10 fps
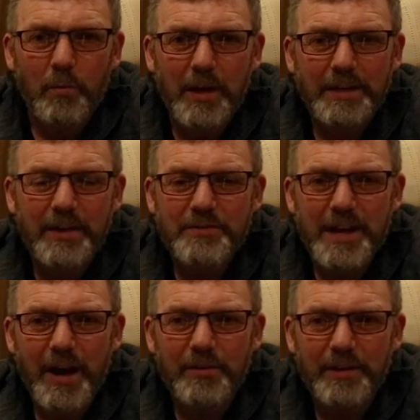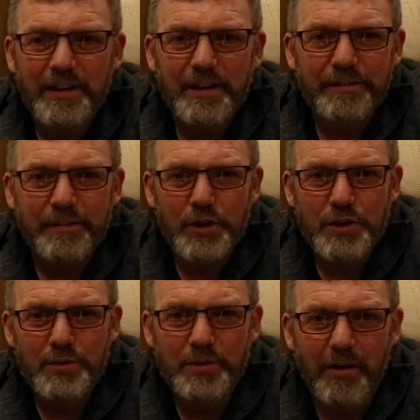Well, I don't know if
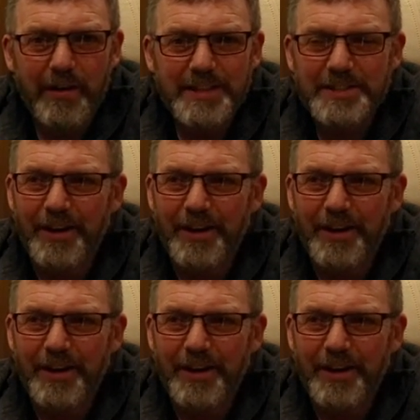you guys